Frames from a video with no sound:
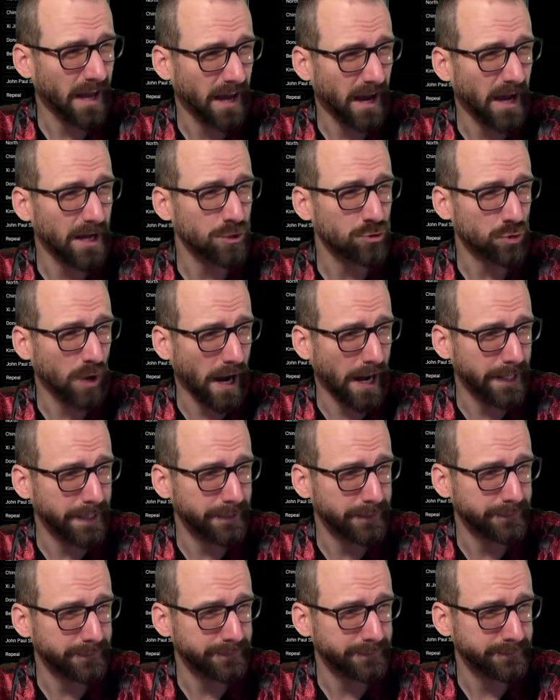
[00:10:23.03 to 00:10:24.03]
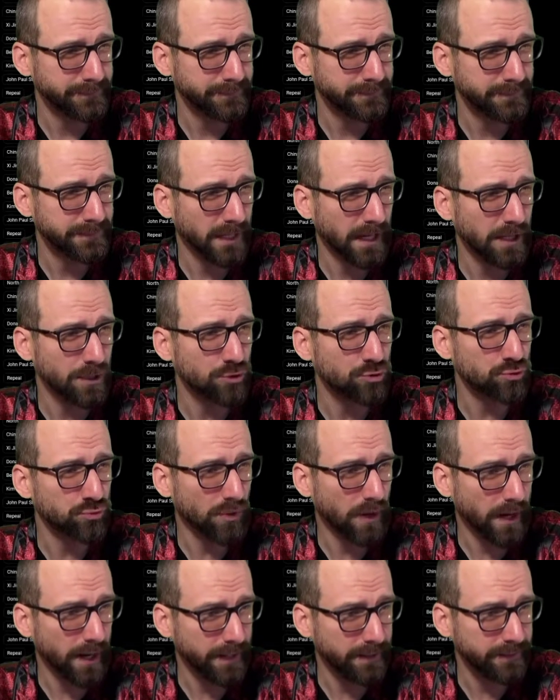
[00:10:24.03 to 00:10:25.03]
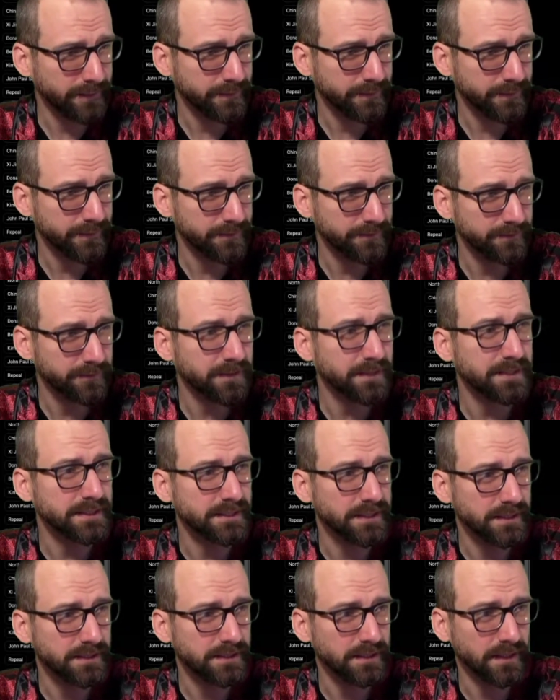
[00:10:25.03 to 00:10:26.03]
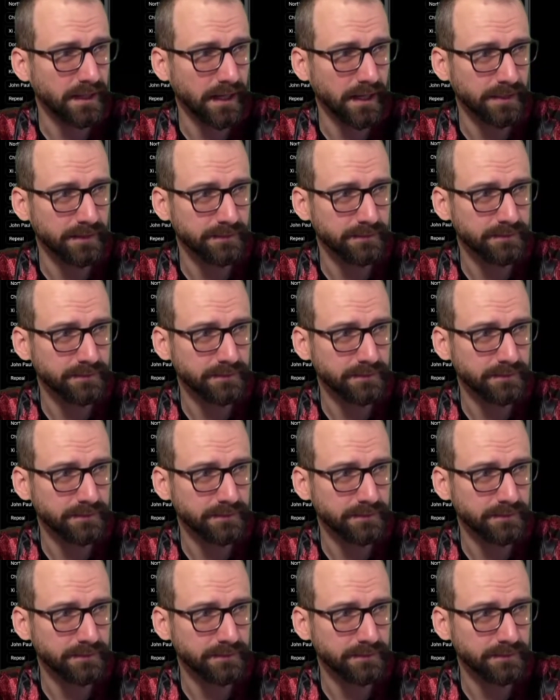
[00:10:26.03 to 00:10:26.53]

I tried with a 69.